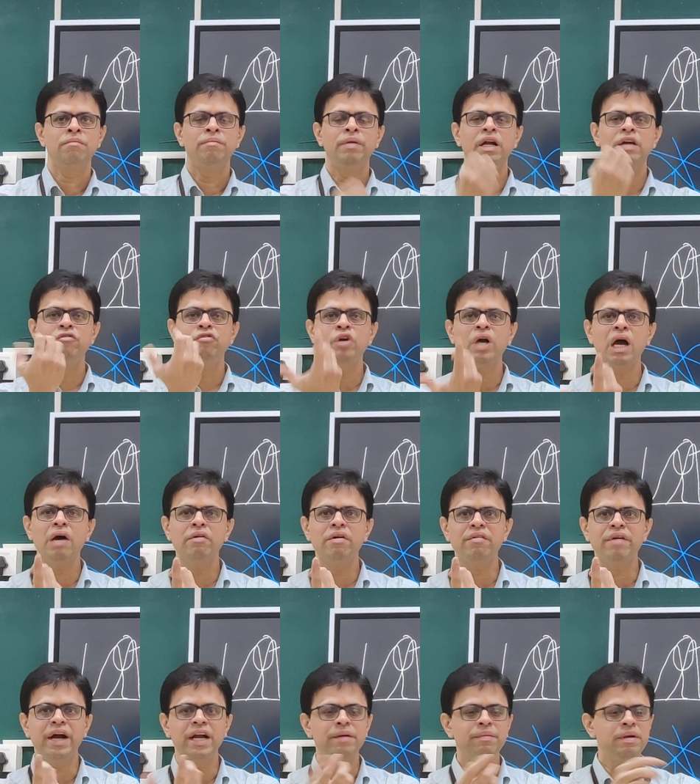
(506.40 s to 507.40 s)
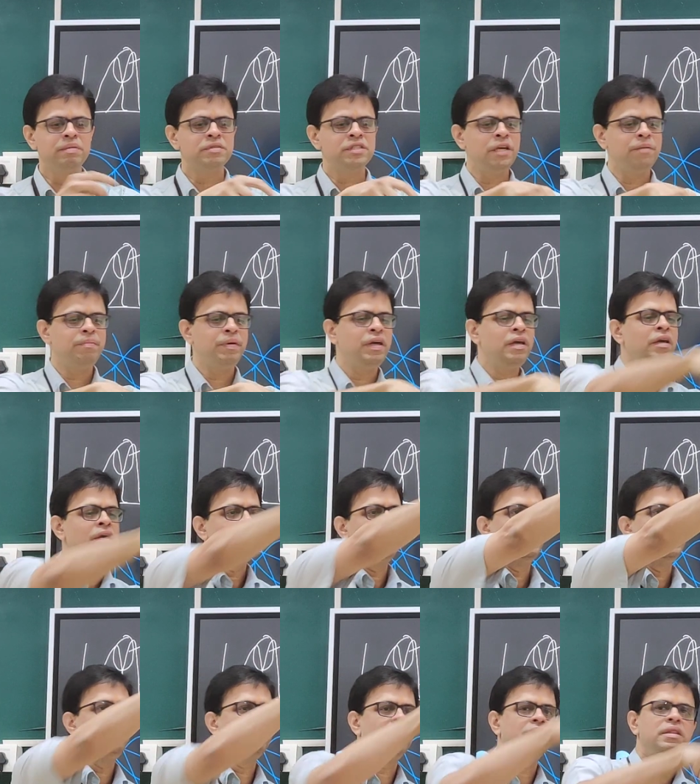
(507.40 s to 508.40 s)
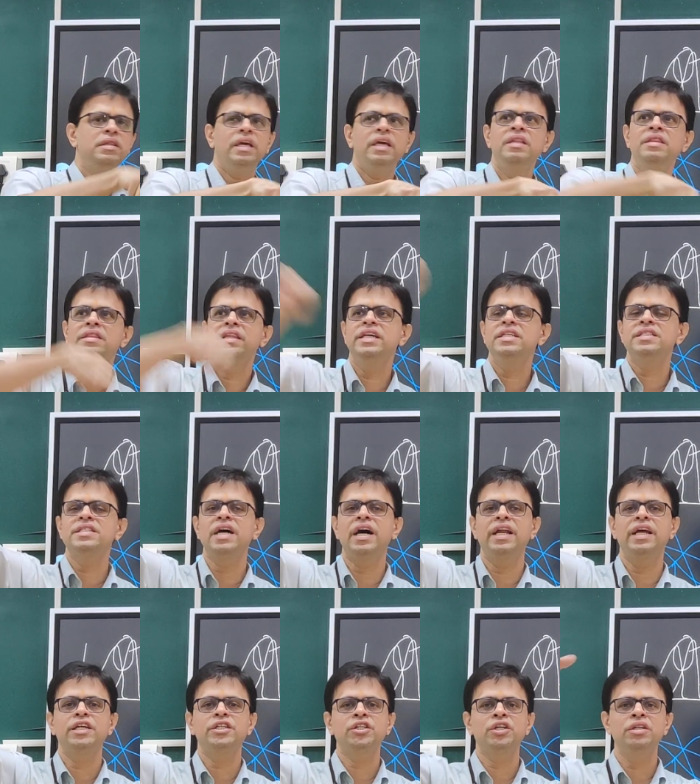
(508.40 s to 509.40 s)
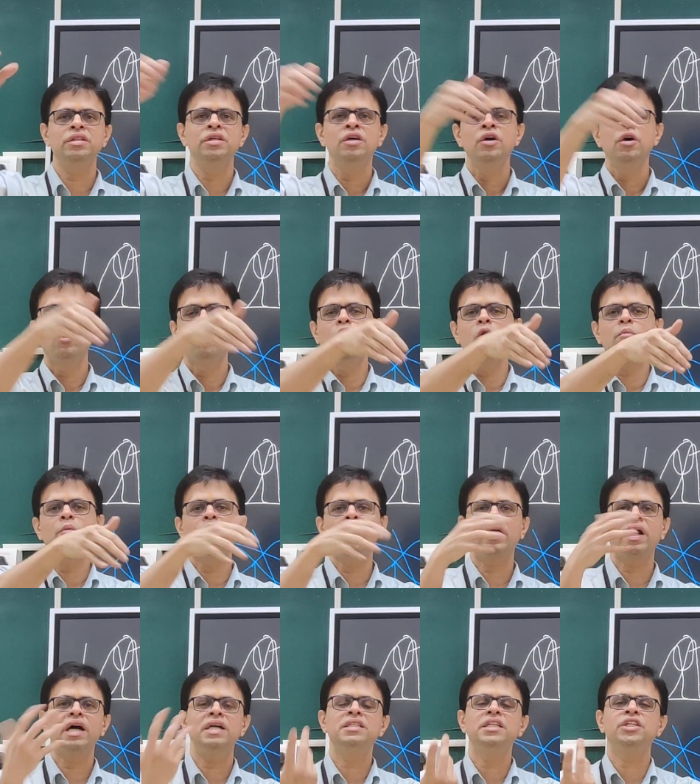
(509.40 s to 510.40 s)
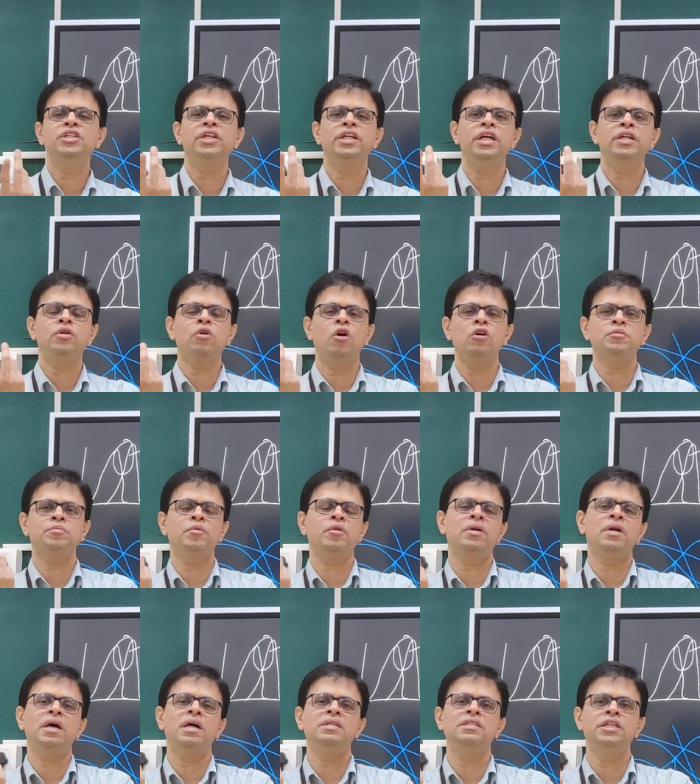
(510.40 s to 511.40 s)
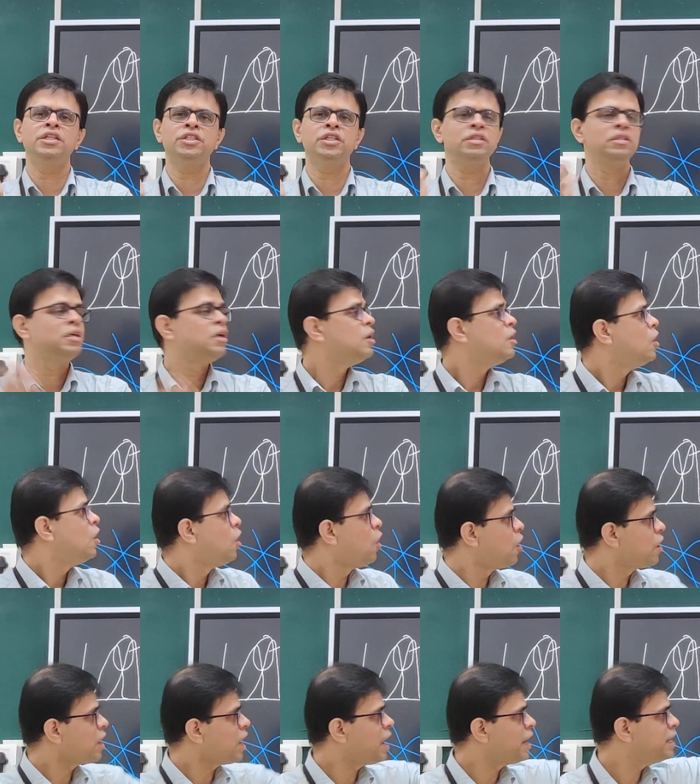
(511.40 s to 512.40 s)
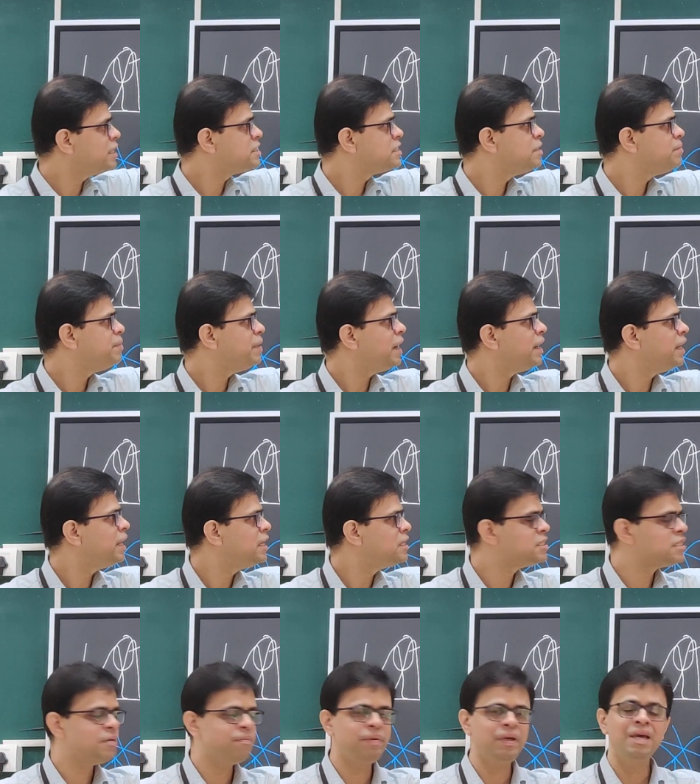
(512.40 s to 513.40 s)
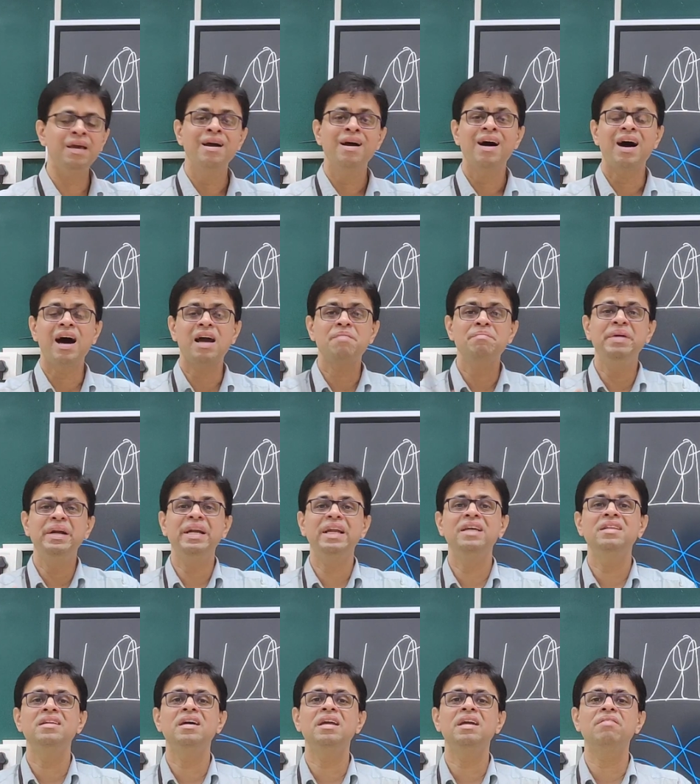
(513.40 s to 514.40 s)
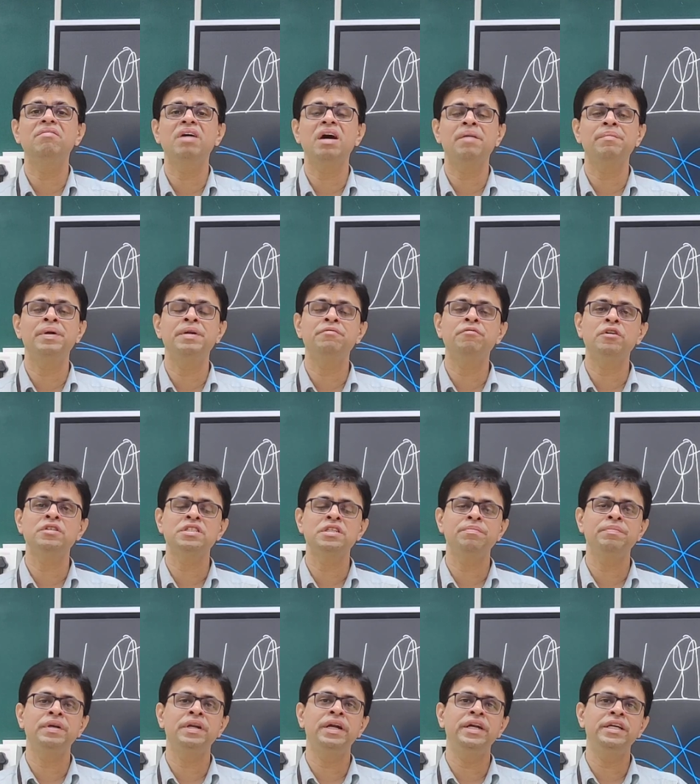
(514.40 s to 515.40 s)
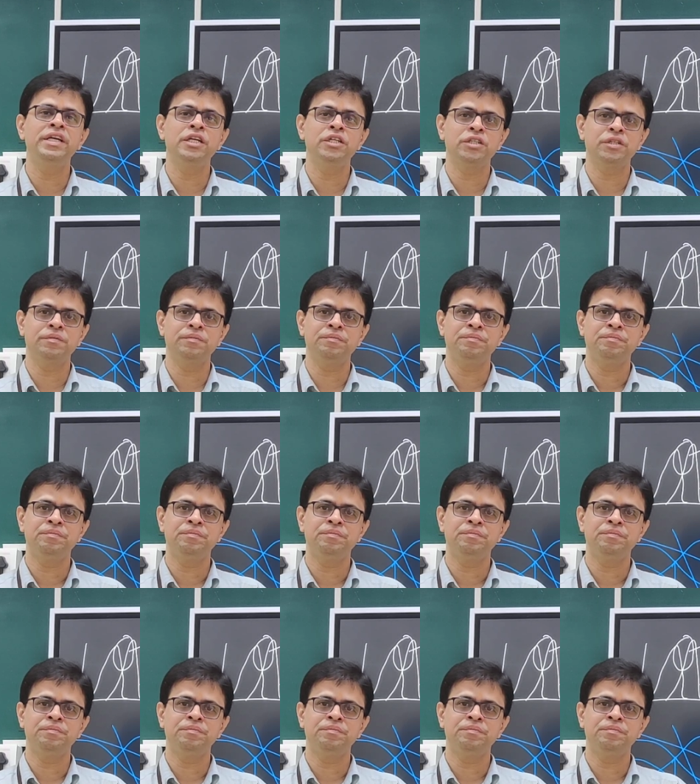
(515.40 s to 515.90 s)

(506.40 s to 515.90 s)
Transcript: But if you have a wide beam CP, even in this direction, co-polarization and cross-polarization or RHCP and LHCP are meeting the requirement for CP radiation.